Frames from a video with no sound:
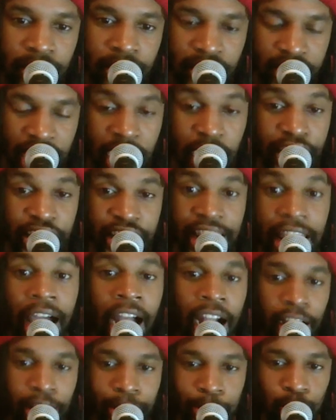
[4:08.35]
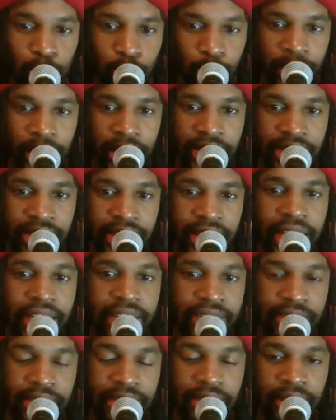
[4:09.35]
They are humans,
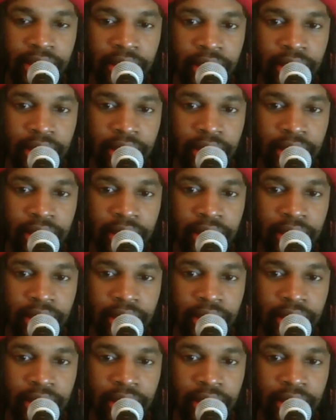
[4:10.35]
yes.